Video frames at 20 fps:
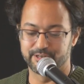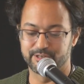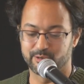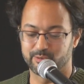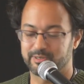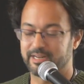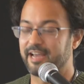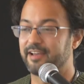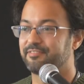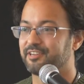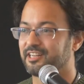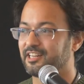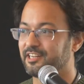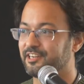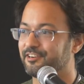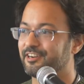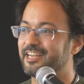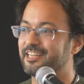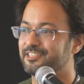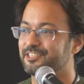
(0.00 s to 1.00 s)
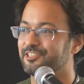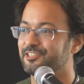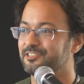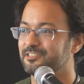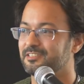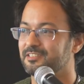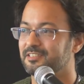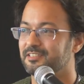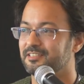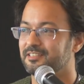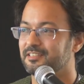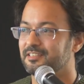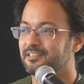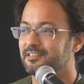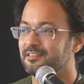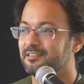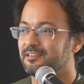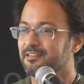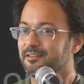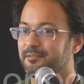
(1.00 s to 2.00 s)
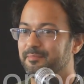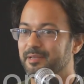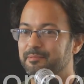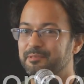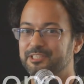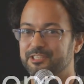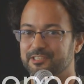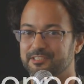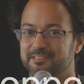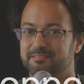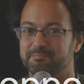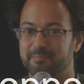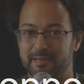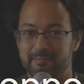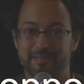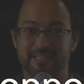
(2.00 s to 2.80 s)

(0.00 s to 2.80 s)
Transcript: don't have a clear answer, maybe